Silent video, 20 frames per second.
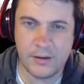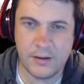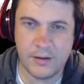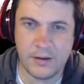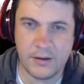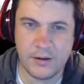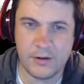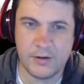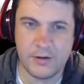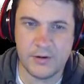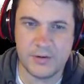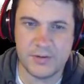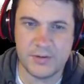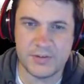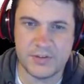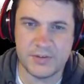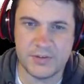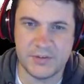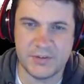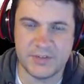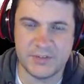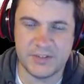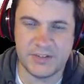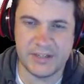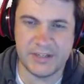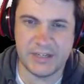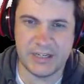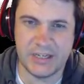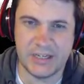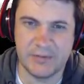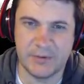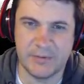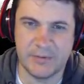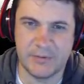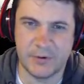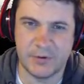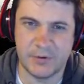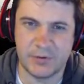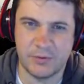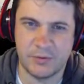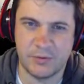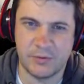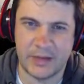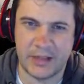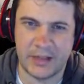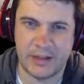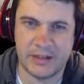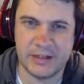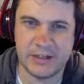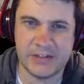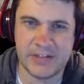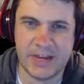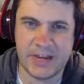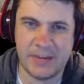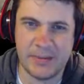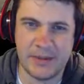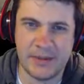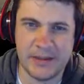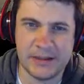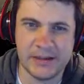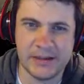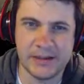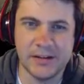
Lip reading: Oh, so is it like kind of a virtual reality type thing?